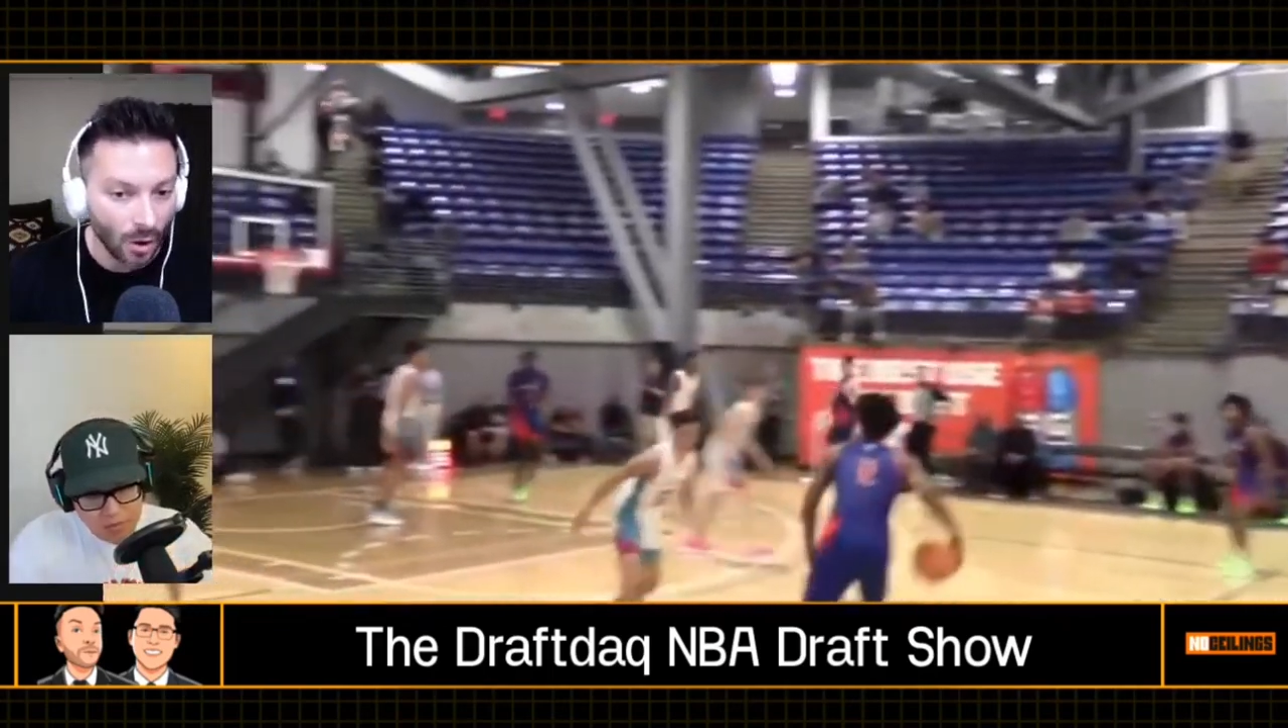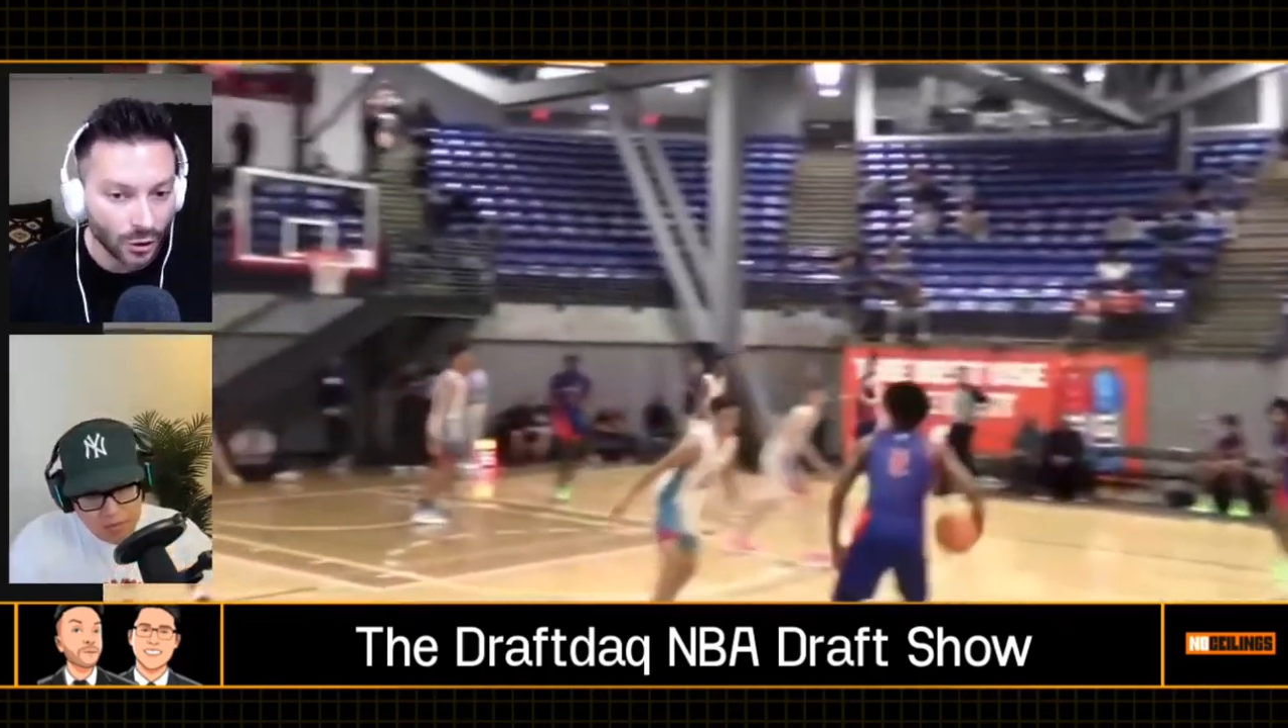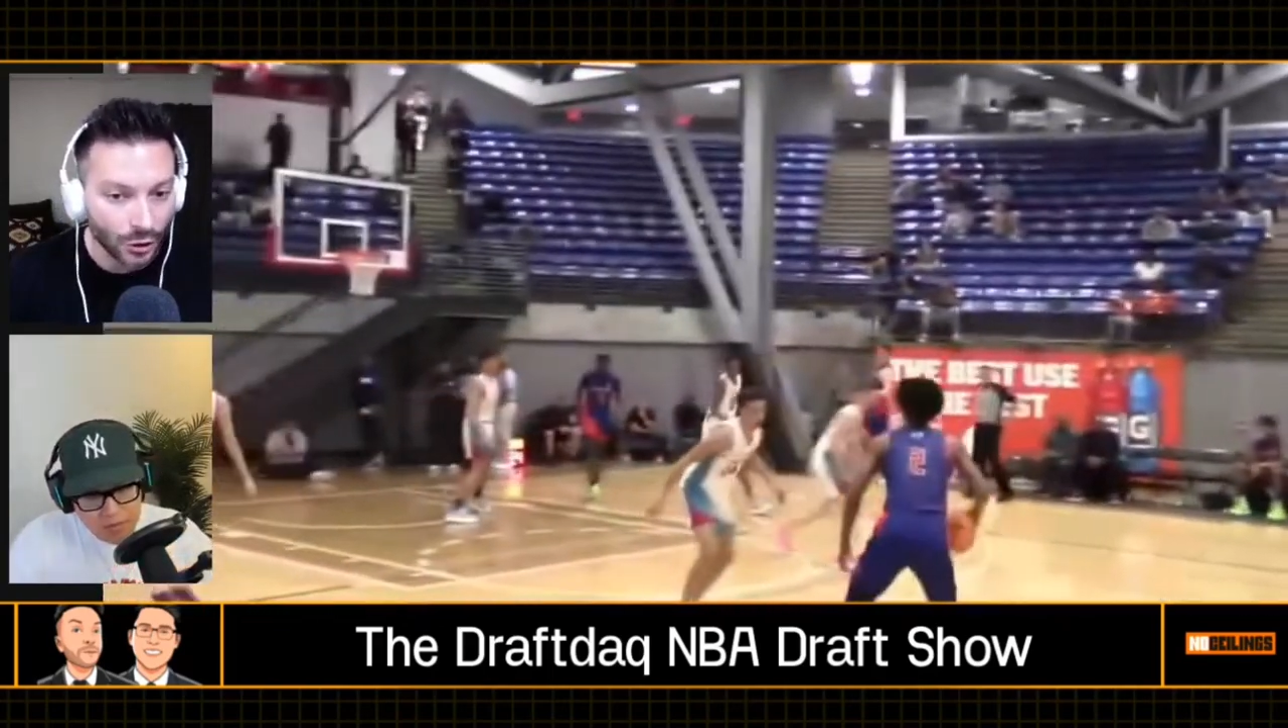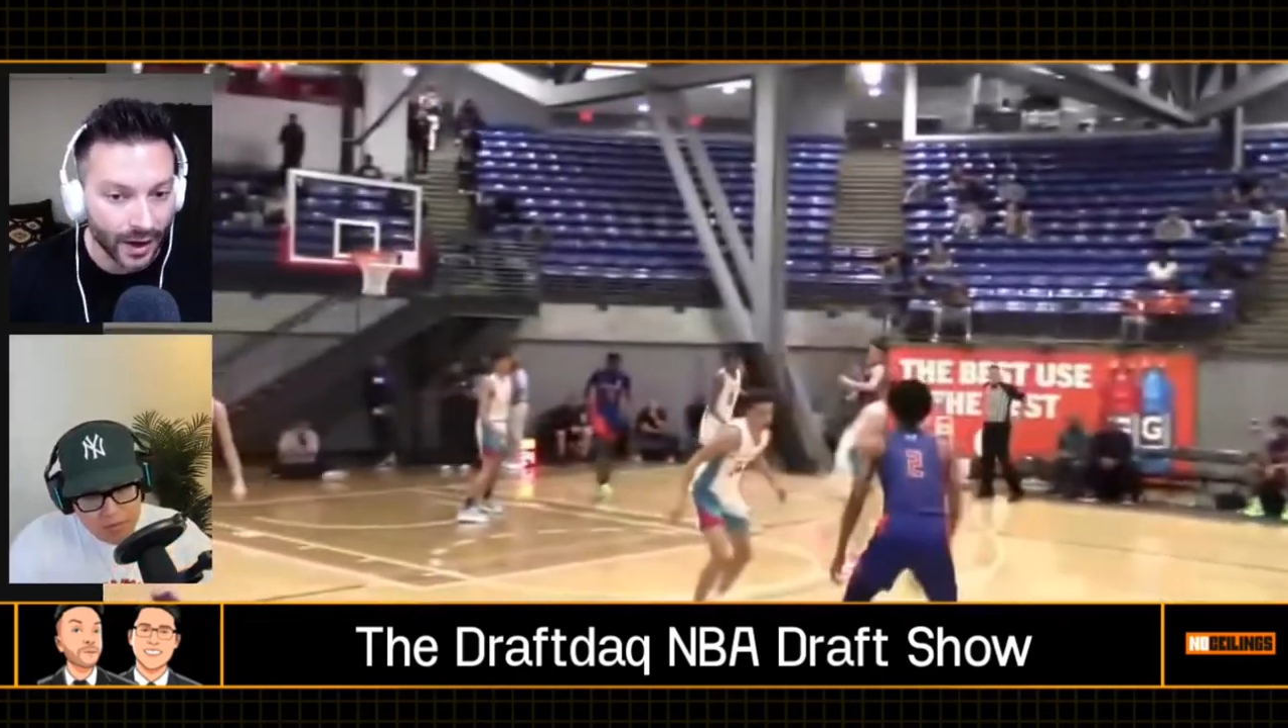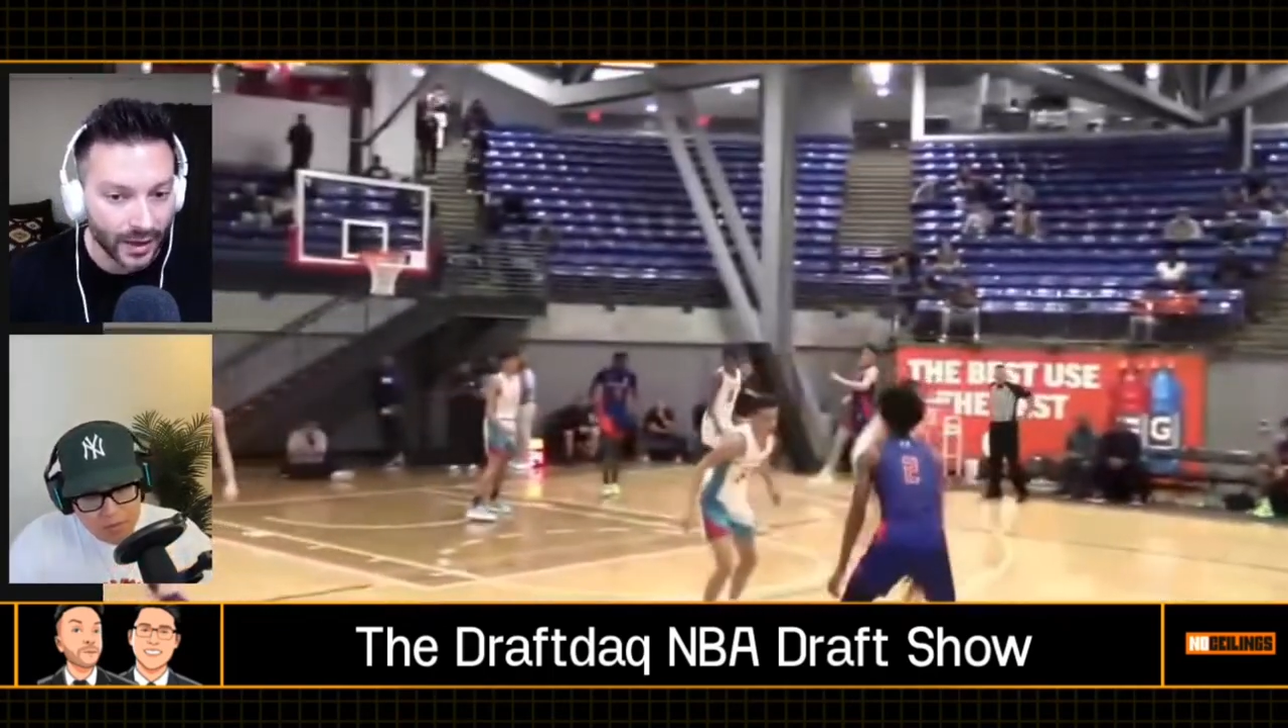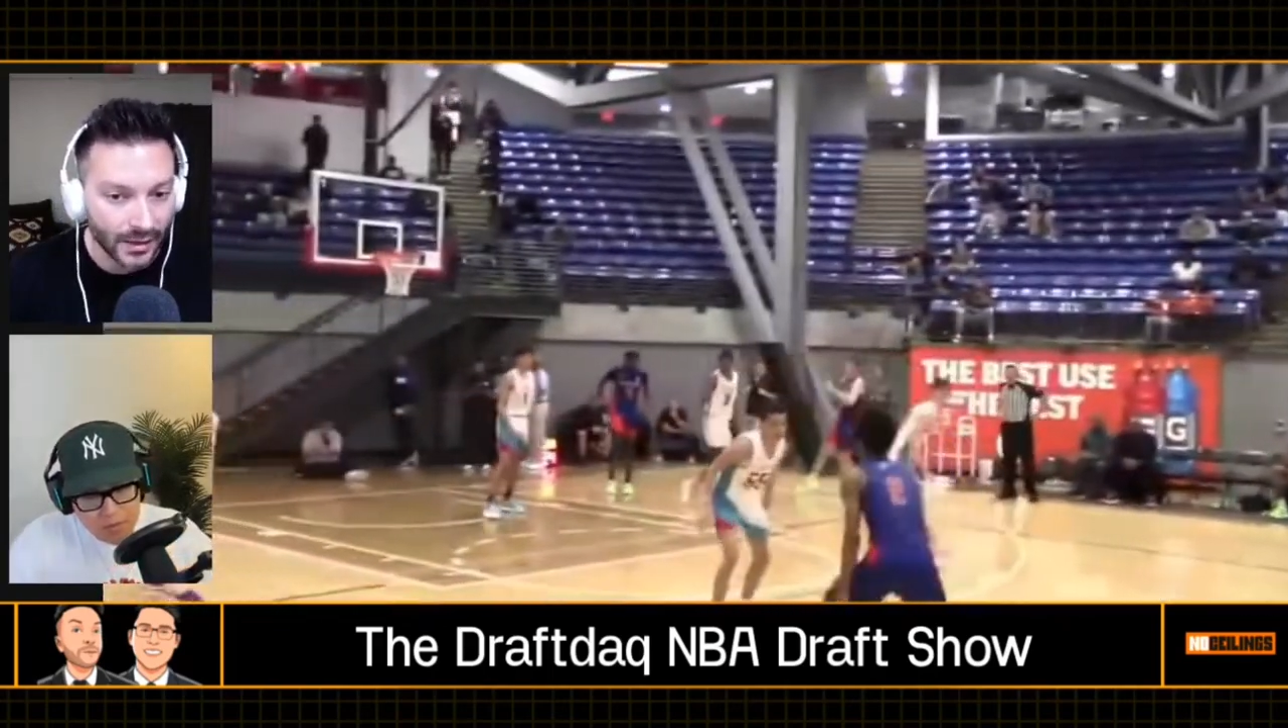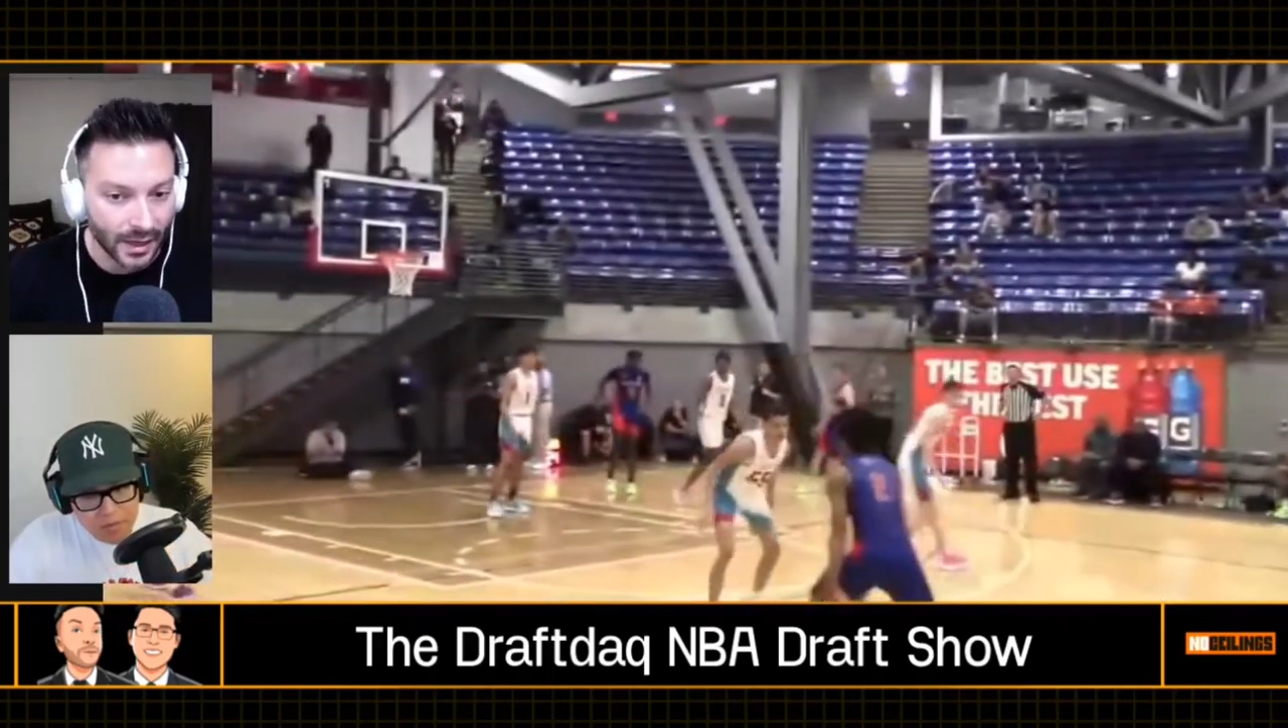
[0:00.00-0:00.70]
traits that